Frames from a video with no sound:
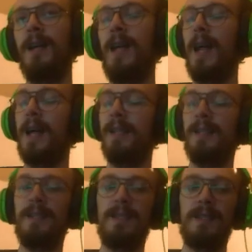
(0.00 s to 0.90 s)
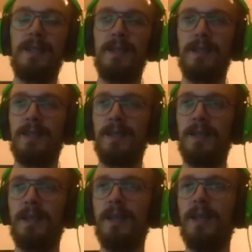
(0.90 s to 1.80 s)
And
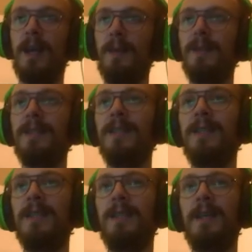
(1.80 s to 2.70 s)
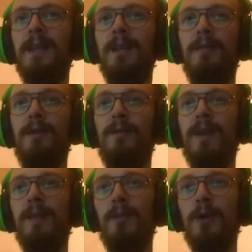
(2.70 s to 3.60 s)
I mean, it's nice that they give her
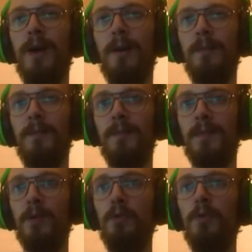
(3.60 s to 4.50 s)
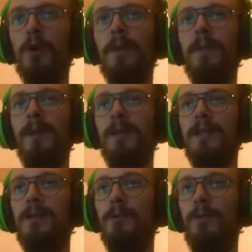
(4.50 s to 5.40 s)
two more
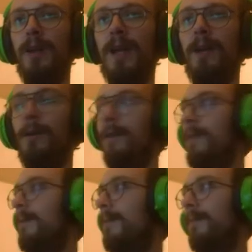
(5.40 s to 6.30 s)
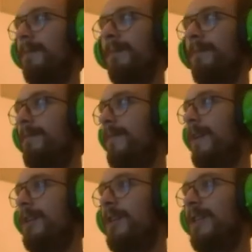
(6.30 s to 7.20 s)
abilities to rely on. Will
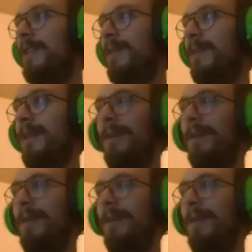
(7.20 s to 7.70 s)
it change something?